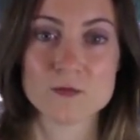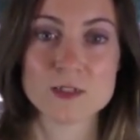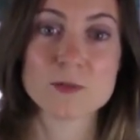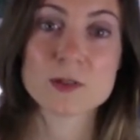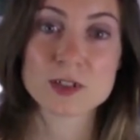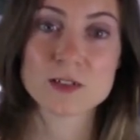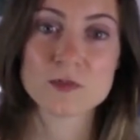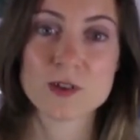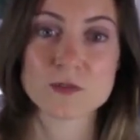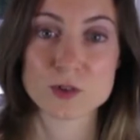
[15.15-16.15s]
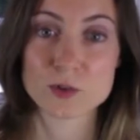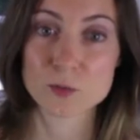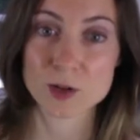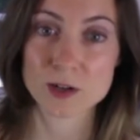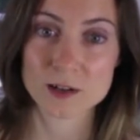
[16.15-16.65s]
especially if you have to go to
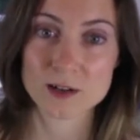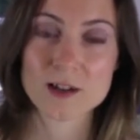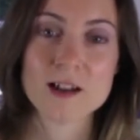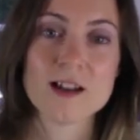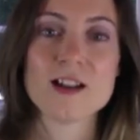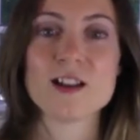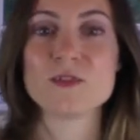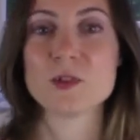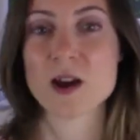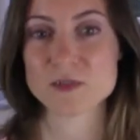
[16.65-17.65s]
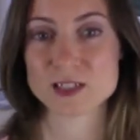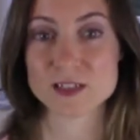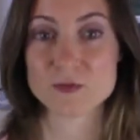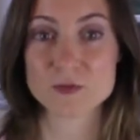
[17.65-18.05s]
work, if you have to see